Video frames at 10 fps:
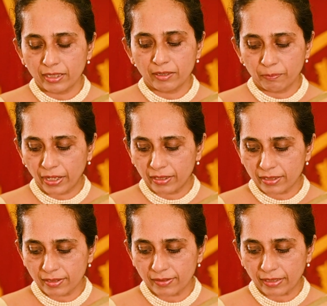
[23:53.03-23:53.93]

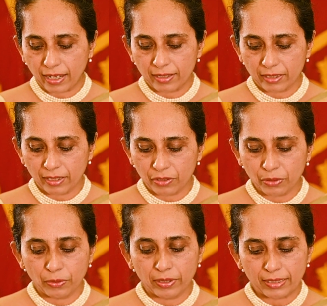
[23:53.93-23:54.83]
independence, and
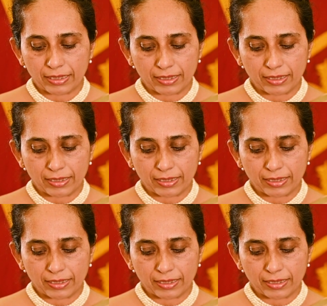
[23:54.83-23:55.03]
territorial